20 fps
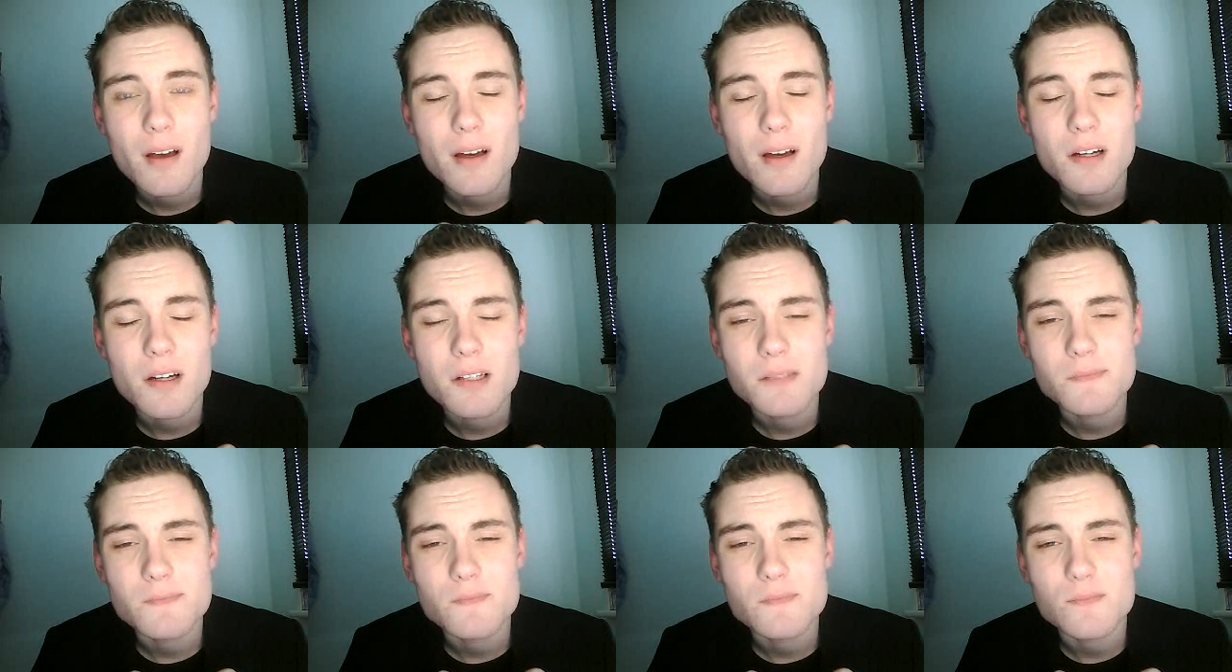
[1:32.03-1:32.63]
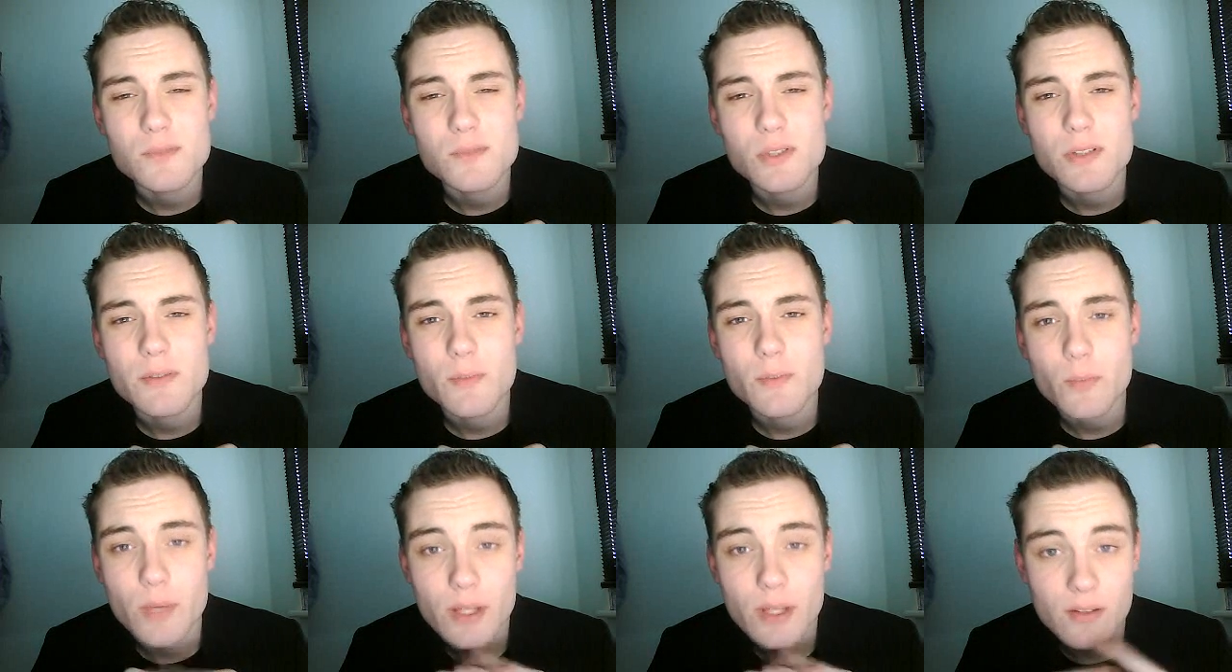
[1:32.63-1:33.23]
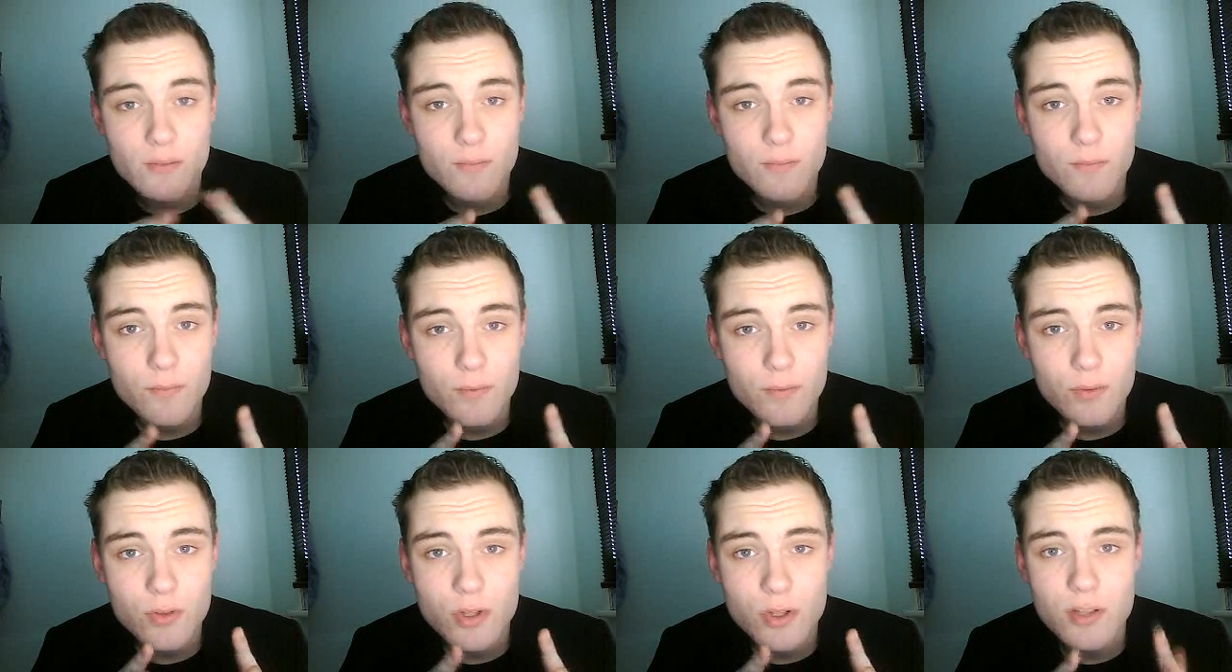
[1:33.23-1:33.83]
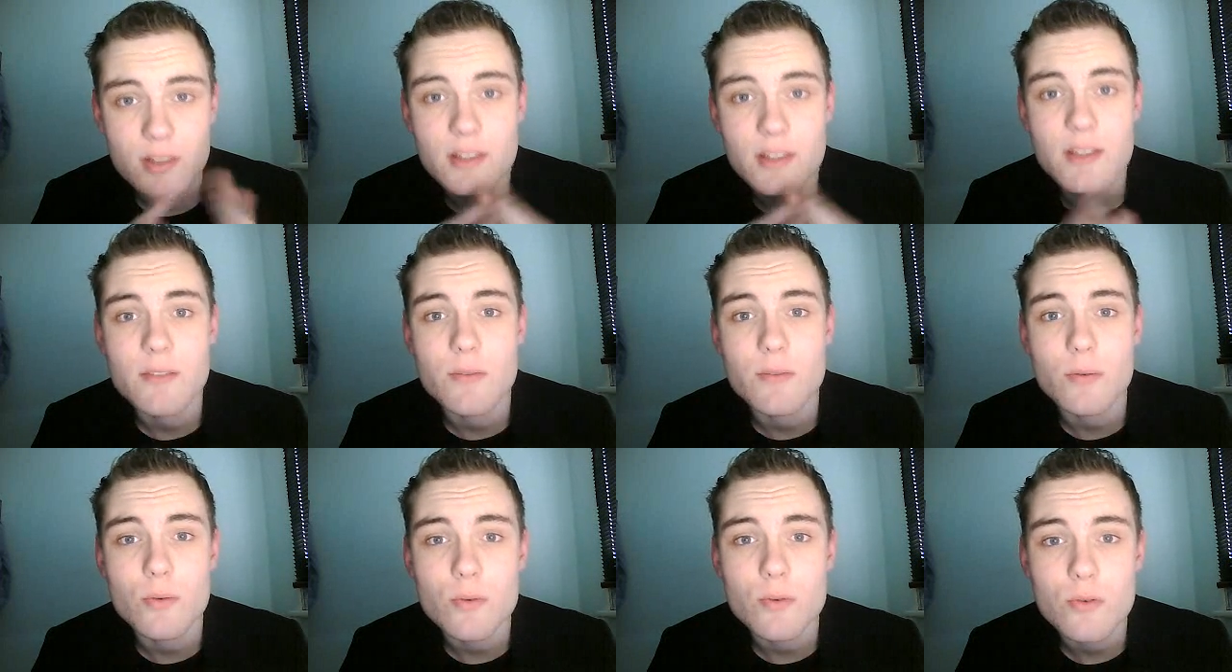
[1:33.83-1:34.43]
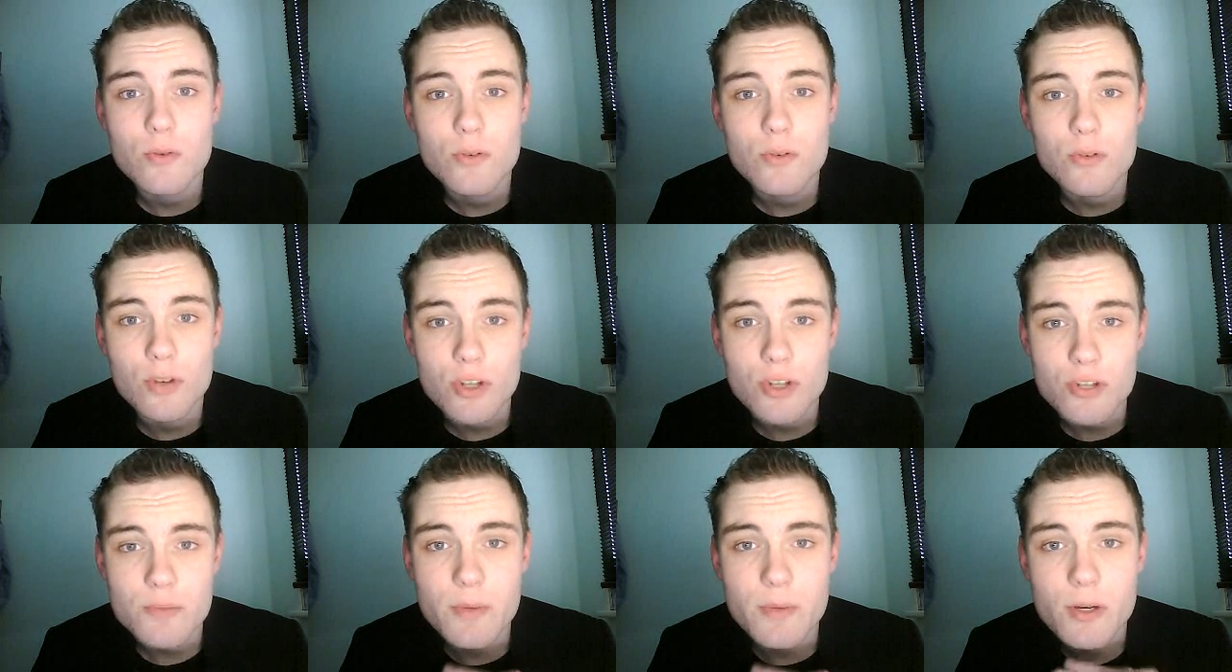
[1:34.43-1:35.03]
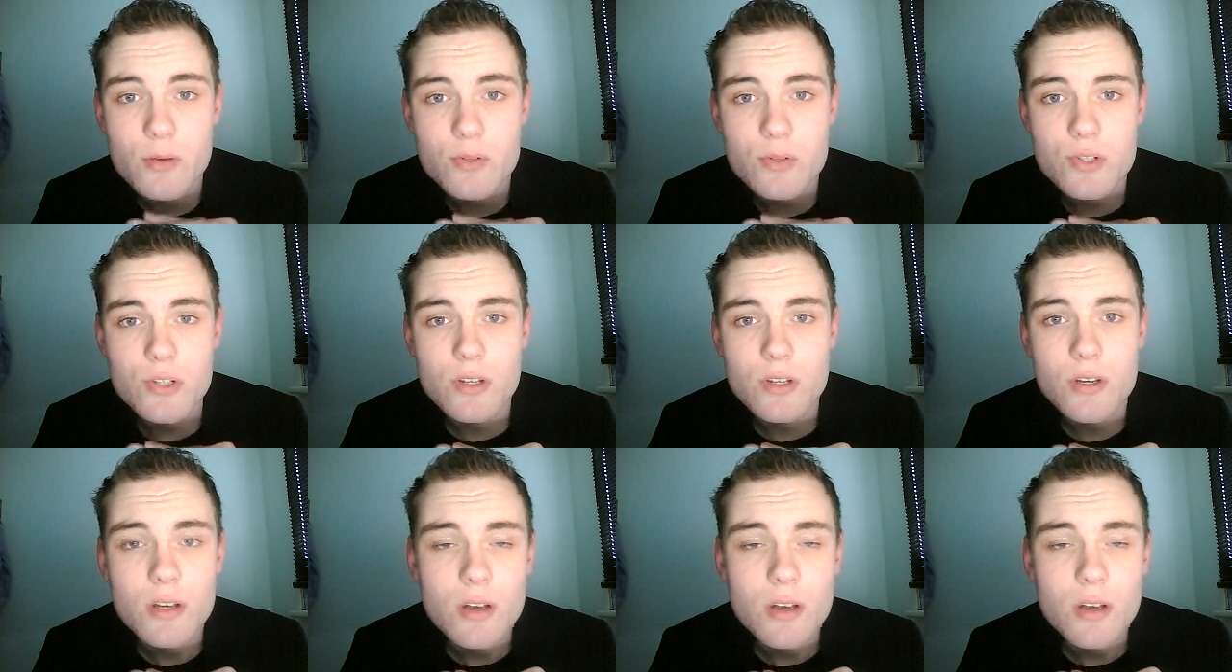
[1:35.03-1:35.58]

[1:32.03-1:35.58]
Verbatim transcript: Um, we have non-lethal crossbows